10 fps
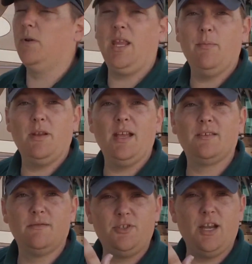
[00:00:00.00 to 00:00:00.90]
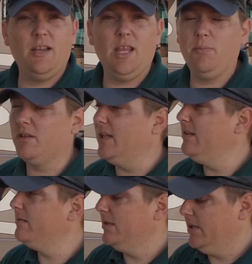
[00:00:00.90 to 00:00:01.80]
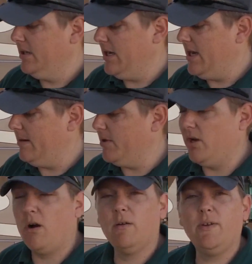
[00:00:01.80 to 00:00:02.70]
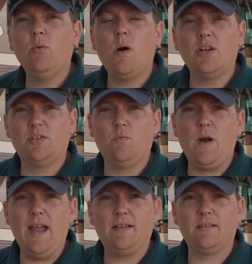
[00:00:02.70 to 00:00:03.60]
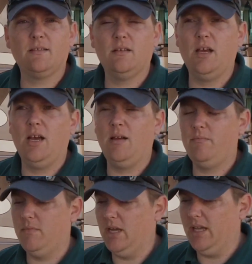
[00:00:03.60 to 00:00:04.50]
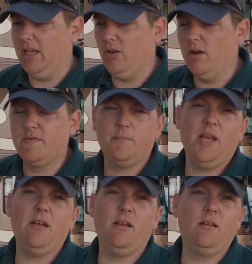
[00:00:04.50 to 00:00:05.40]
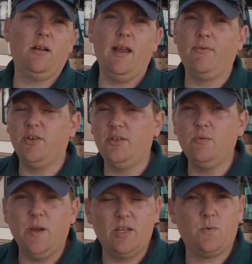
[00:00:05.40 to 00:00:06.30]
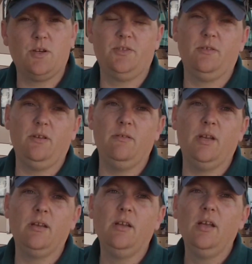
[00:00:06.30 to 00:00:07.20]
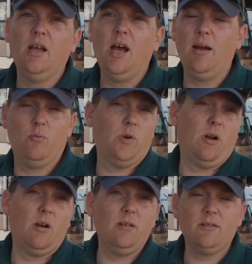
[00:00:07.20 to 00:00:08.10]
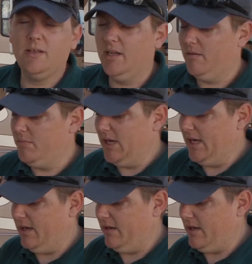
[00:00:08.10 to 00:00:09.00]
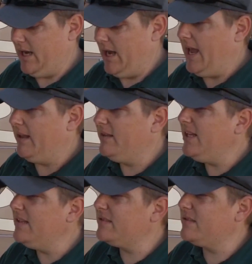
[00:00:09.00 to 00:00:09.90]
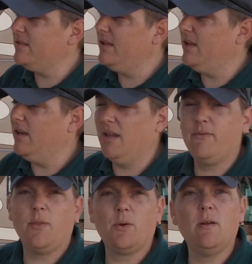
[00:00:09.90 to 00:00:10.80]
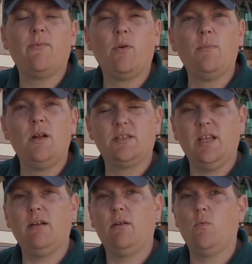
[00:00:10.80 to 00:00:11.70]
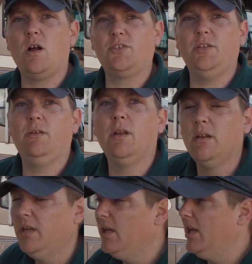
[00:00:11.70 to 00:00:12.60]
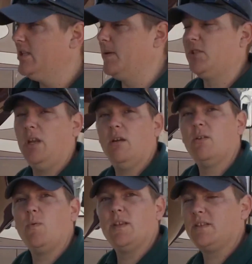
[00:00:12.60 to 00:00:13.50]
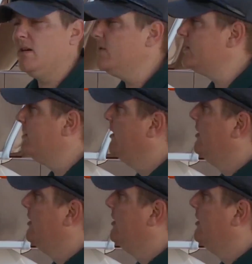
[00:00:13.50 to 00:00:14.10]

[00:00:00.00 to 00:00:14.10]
you want to keep it nice, shiny, keep it clean. An RV wash and wax. Again, you don't have to be out here every 2 weeks washing your unit. Wouldn't hurt, but at least every 3 to 4 months get out here washing it, especially here on the West Coast.